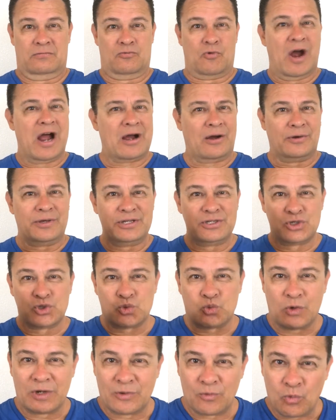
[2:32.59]
wow, he just
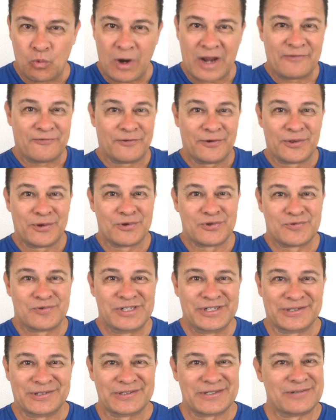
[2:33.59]
went right for those
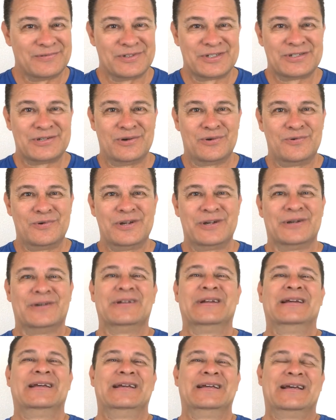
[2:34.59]
wheels. It was so
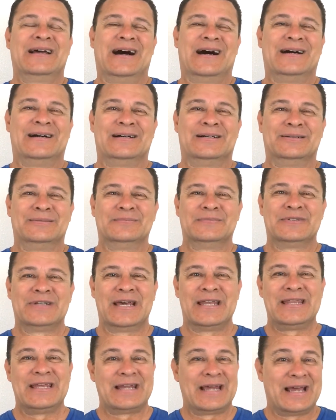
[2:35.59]
weird. Um,
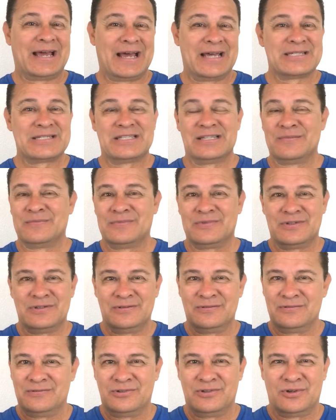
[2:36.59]
and then I asked him,
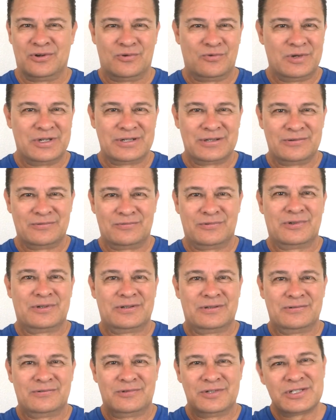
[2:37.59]
you know, what, are, what,
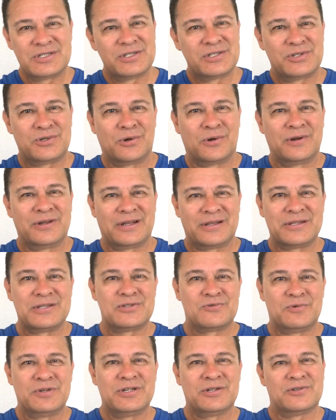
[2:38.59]
what's the story on
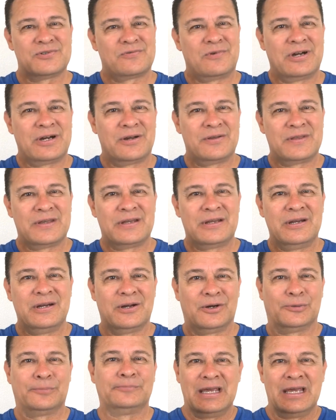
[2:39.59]
these wheels? Why are they
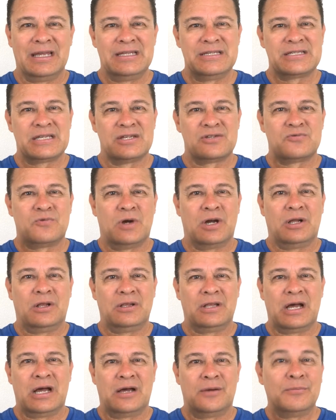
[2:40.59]
here? And he says,
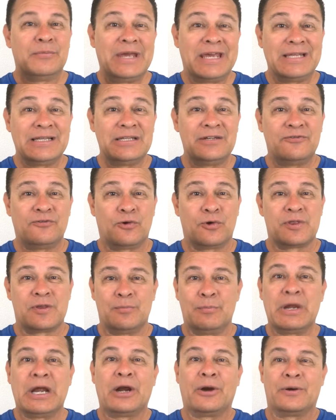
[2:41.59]
well, uh, mainly for the
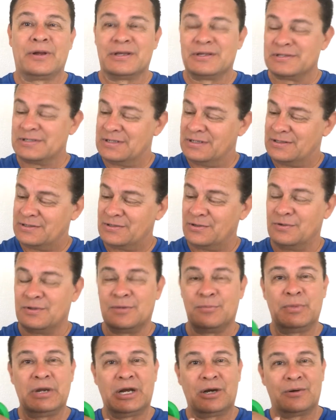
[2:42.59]
bearings. So
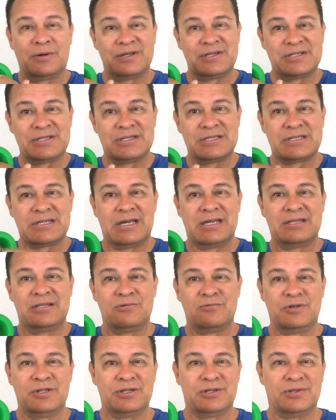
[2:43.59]
the bearings inside the
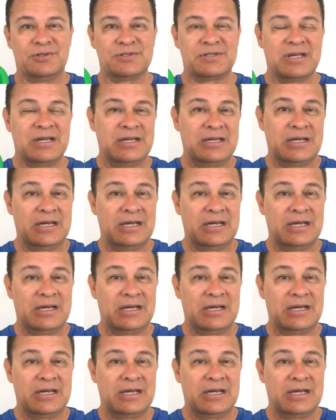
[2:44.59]
wheels,